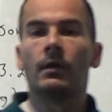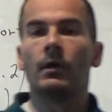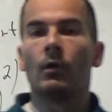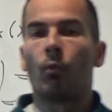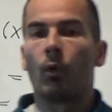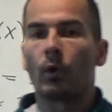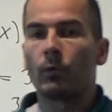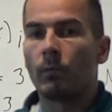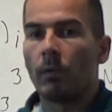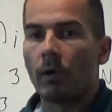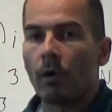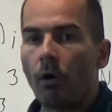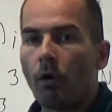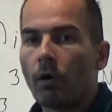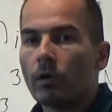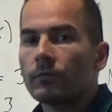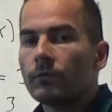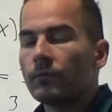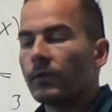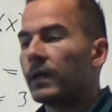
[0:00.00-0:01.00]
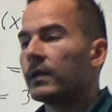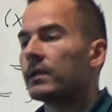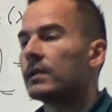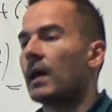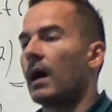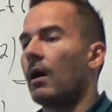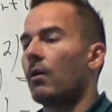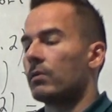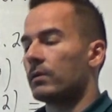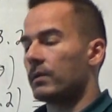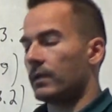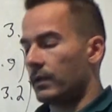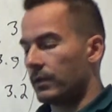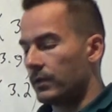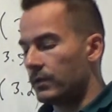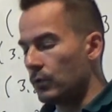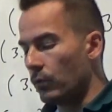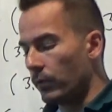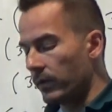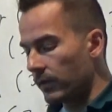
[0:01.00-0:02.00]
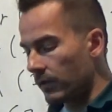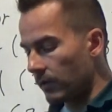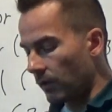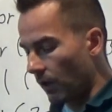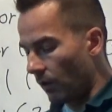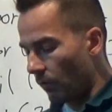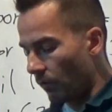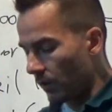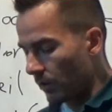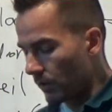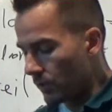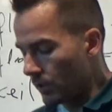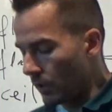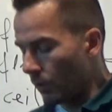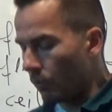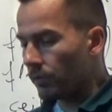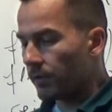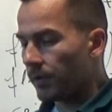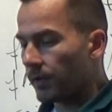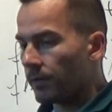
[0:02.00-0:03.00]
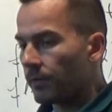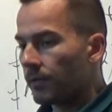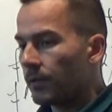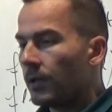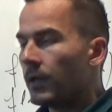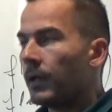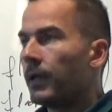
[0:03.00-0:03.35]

What we will also encounter during our coding